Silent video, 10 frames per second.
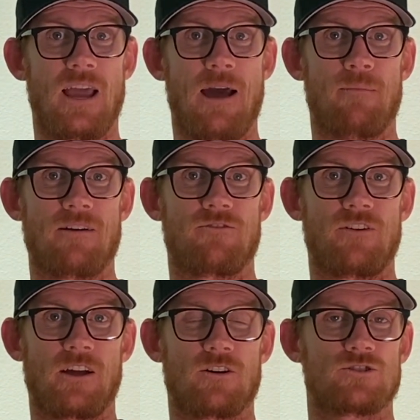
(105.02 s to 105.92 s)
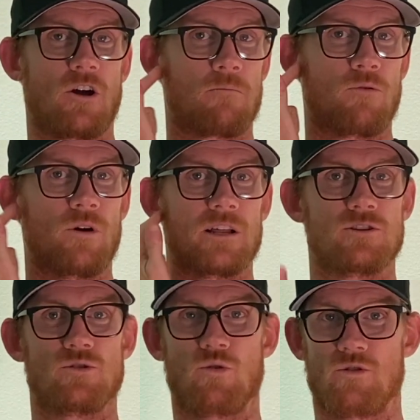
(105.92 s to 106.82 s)
and my fingers are
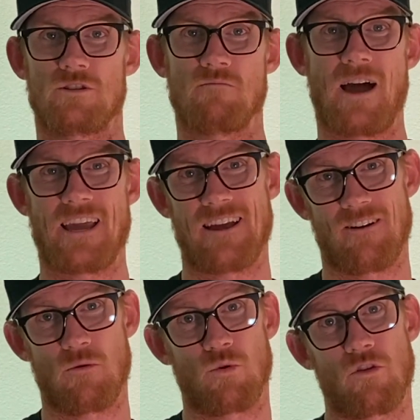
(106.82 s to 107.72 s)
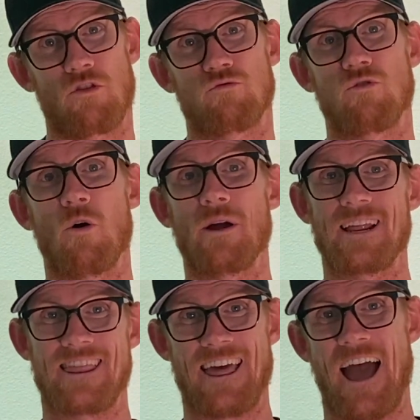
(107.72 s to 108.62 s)
pointed towards my ear, and we're
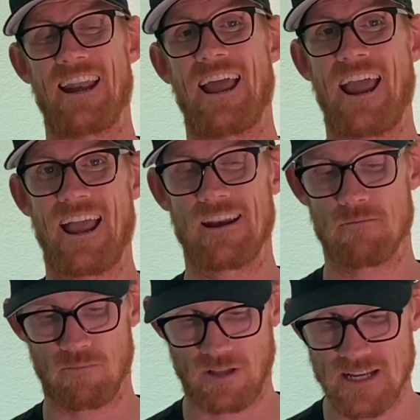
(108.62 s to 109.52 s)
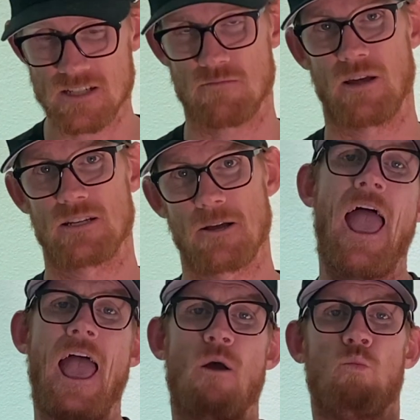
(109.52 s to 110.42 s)
throwing that hand placement.
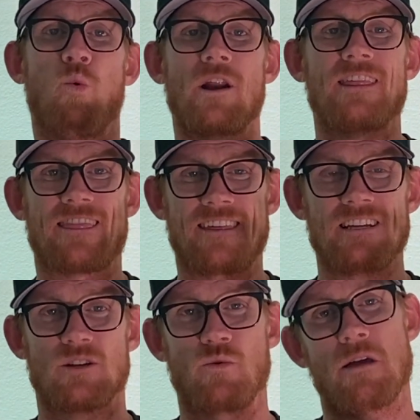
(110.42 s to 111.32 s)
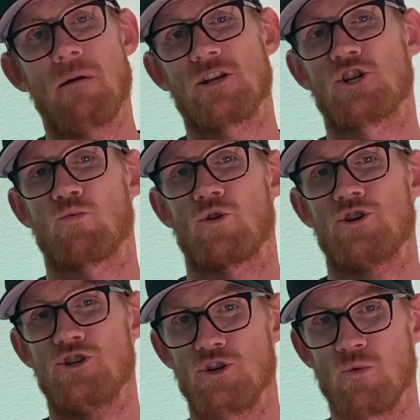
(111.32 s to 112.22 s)
And one of the things that we can make sure we're
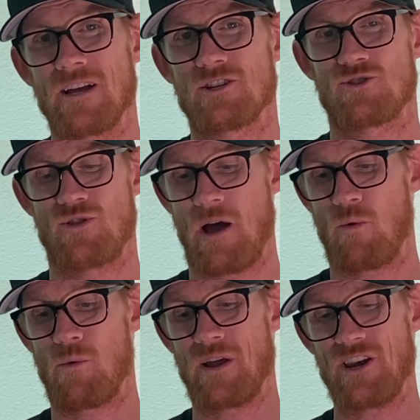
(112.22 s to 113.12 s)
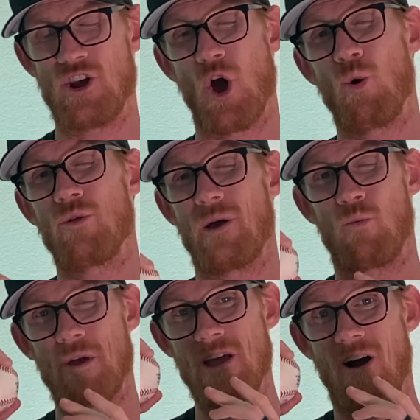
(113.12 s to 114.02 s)
doing so that way we know that
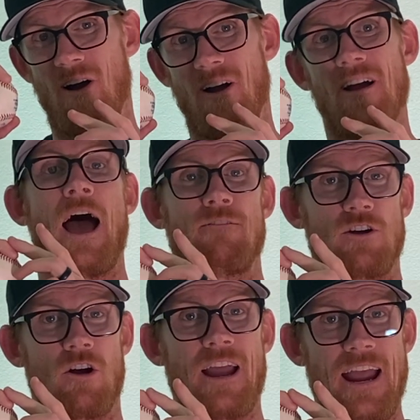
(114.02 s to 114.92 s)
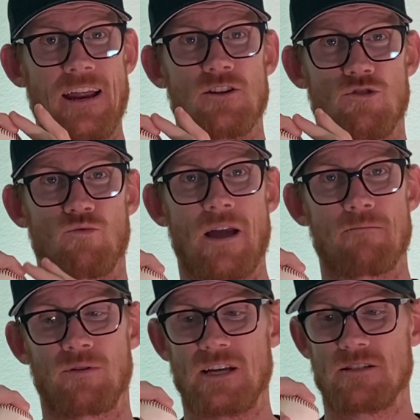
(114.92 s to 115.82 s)
we are having our hand in the
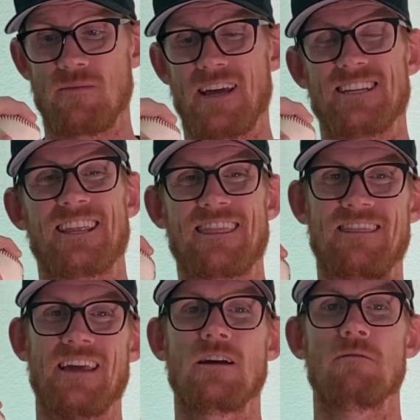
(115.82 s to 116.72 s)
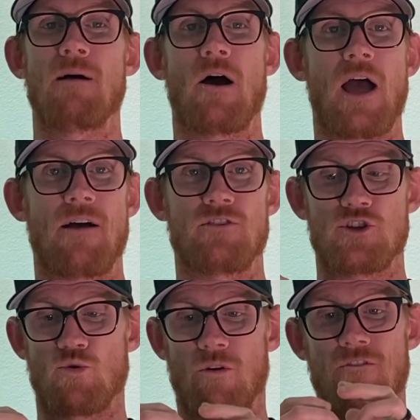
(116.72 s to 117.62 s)
right placement is think about having
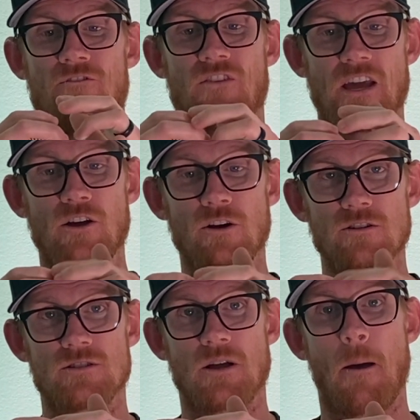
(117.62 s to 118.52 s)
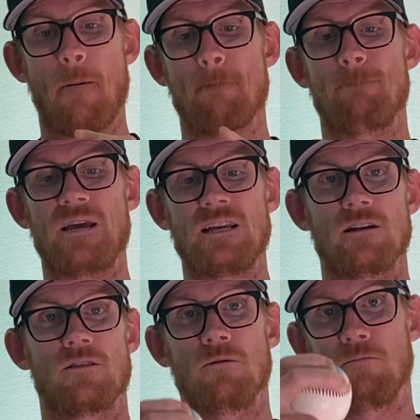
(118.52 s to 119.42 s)
your fingers beat
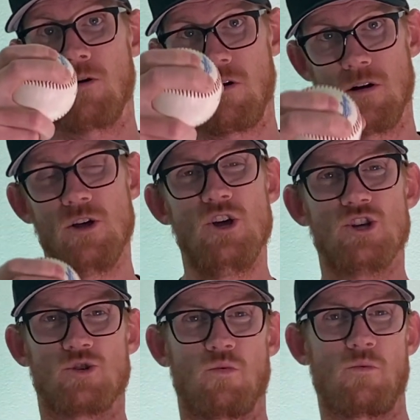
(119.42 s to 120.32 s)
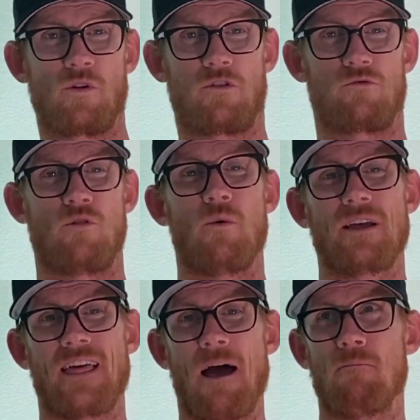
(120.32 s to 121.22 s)
the ball. So when we're
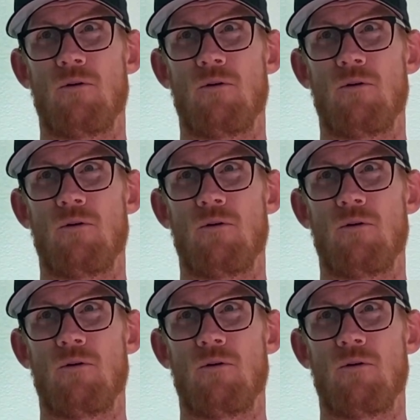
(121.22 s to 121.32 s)
throwing that